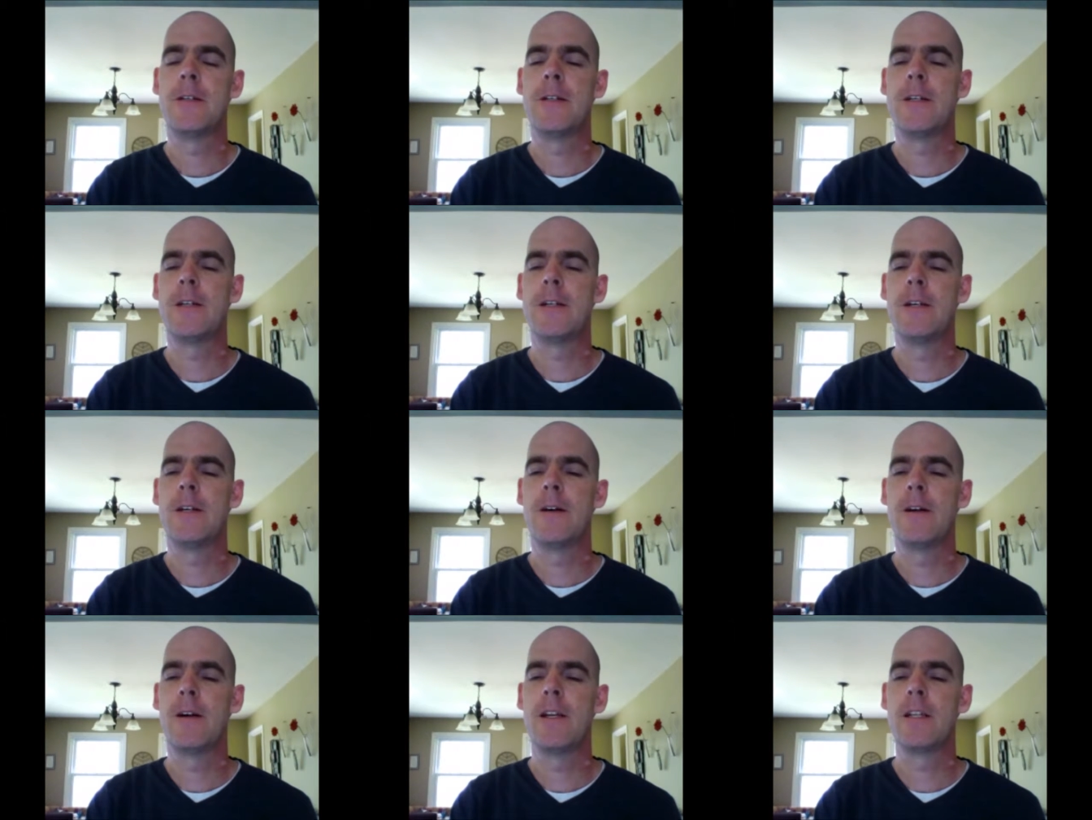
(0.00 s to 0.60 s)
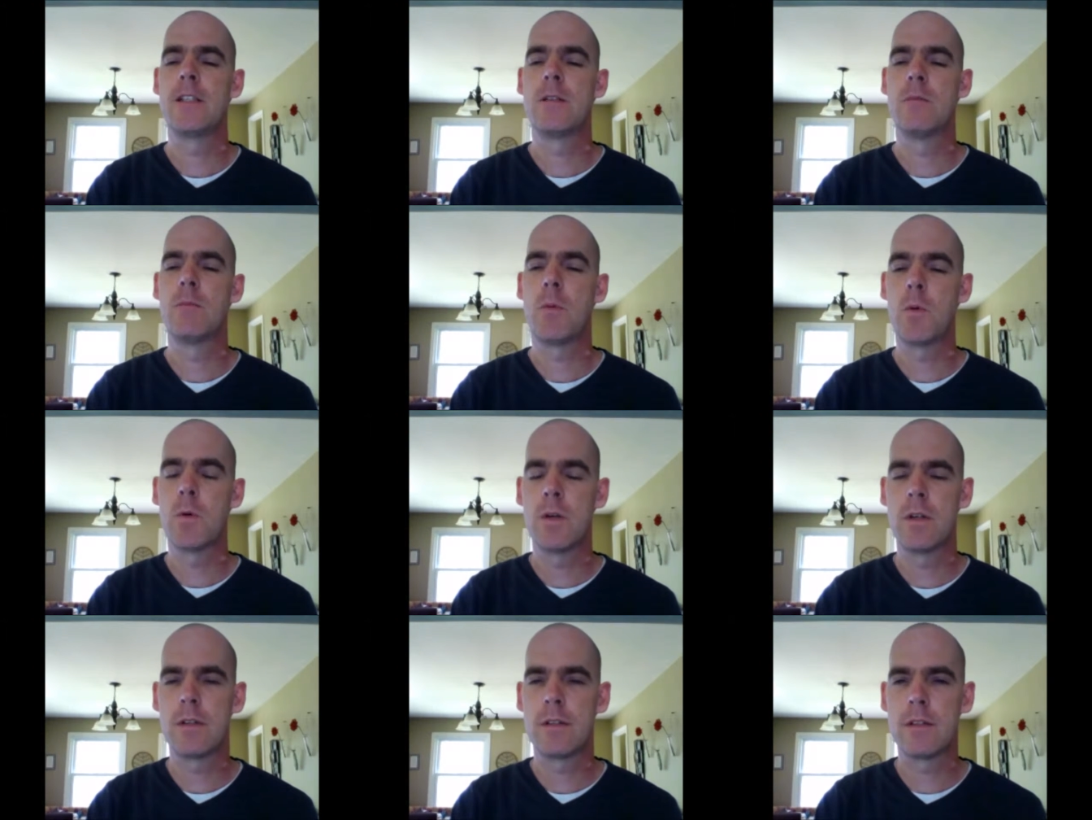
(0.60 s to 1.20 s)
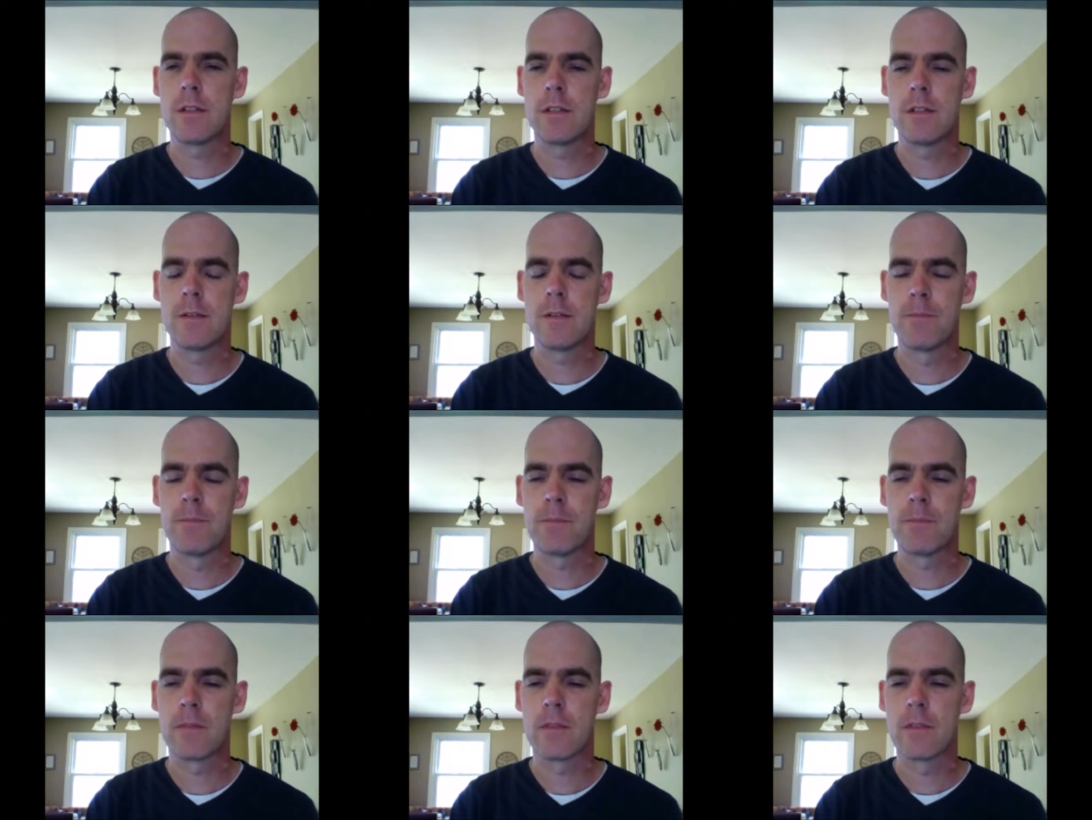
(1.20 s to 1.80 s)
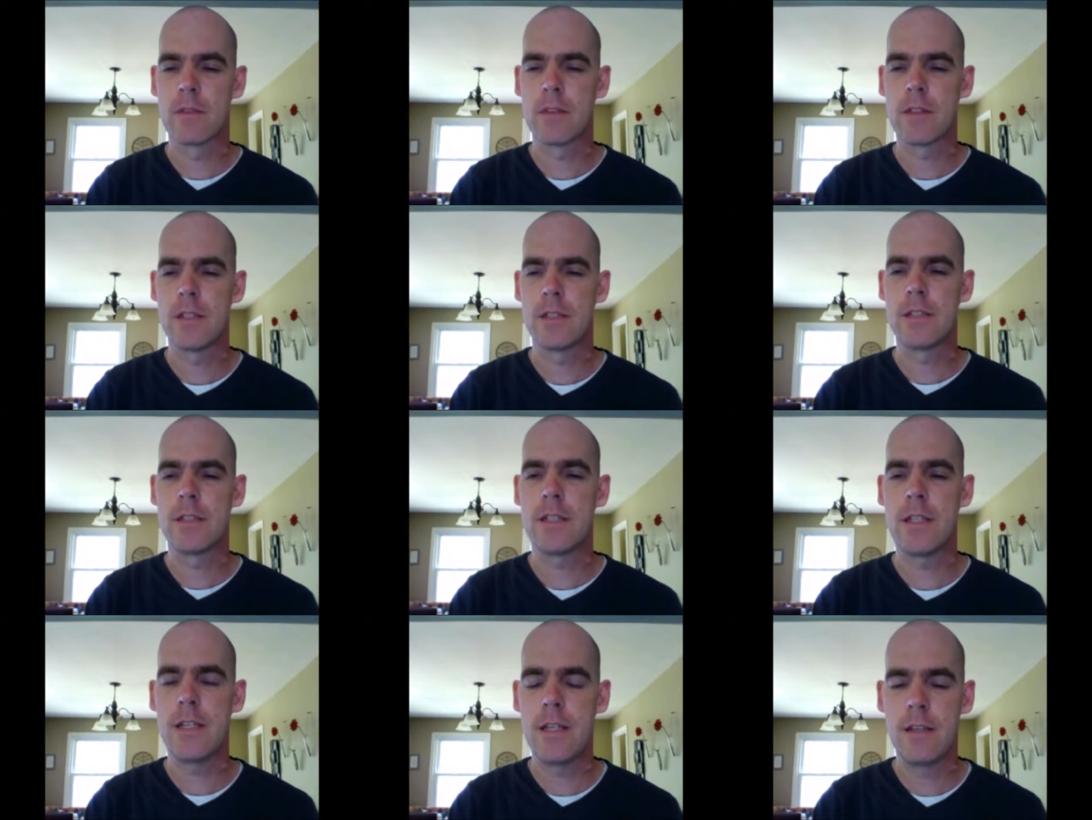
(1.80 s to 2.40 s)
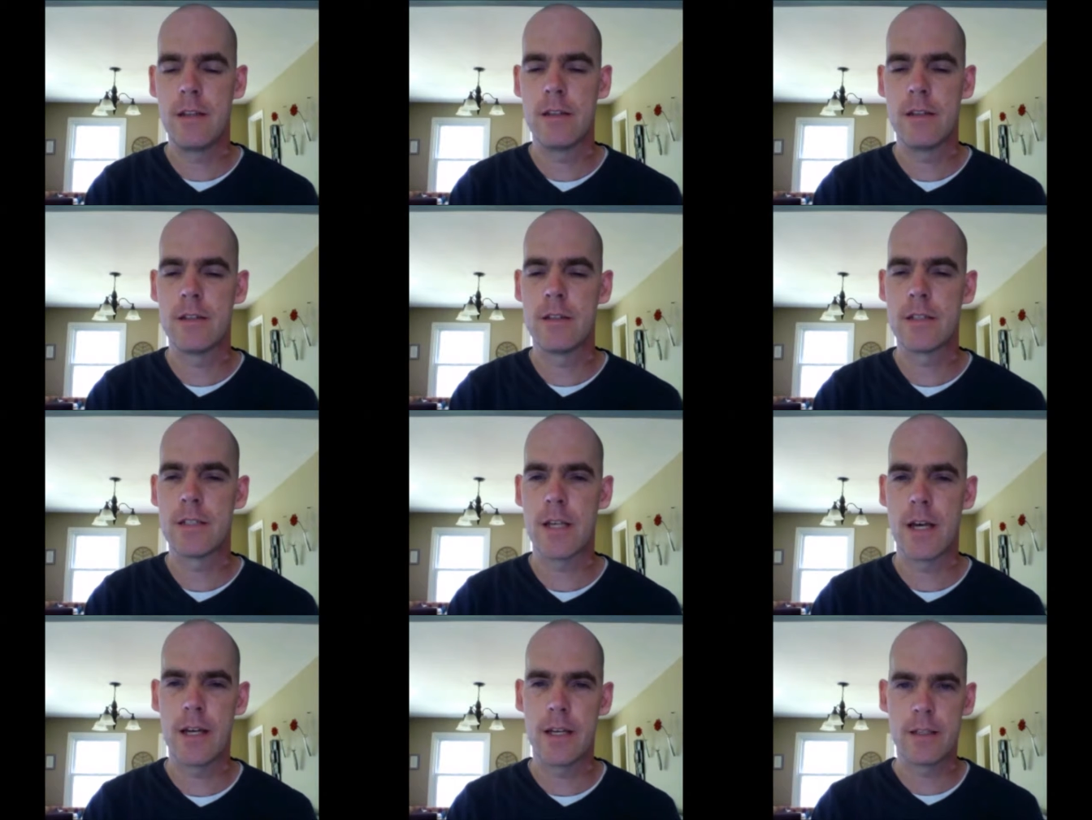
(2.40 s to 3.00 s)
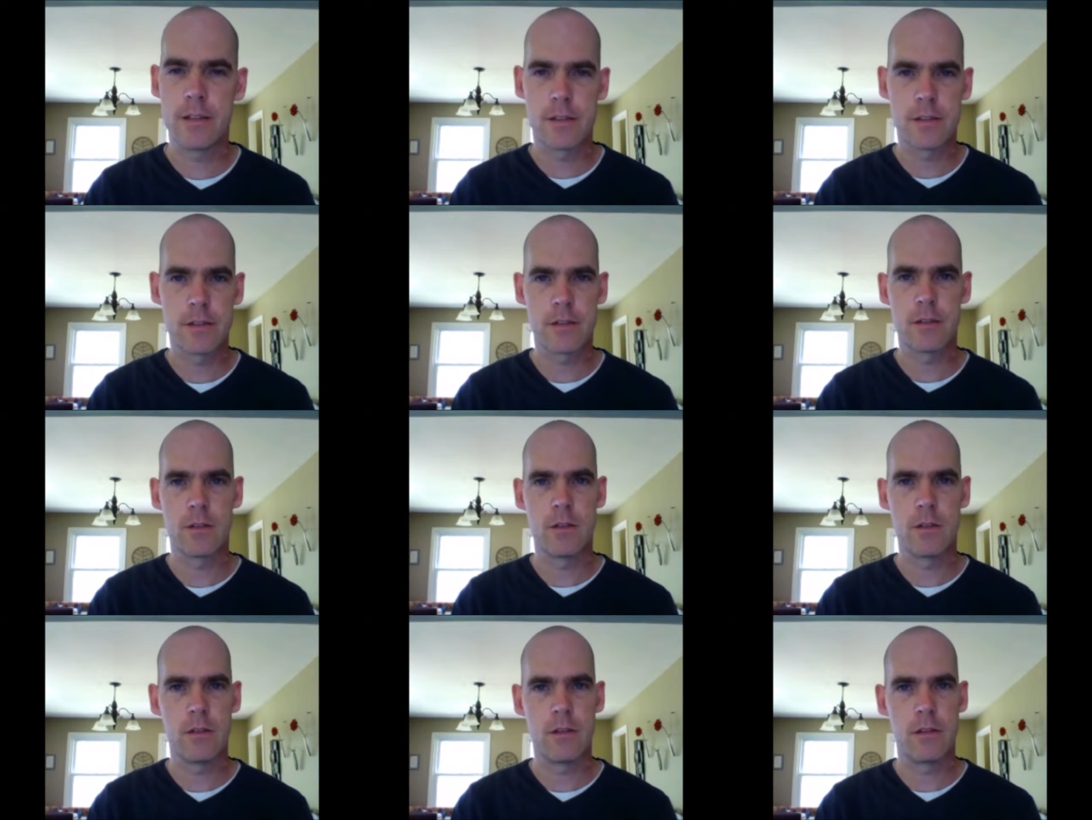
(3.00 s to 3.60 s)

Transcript: It's important to see that science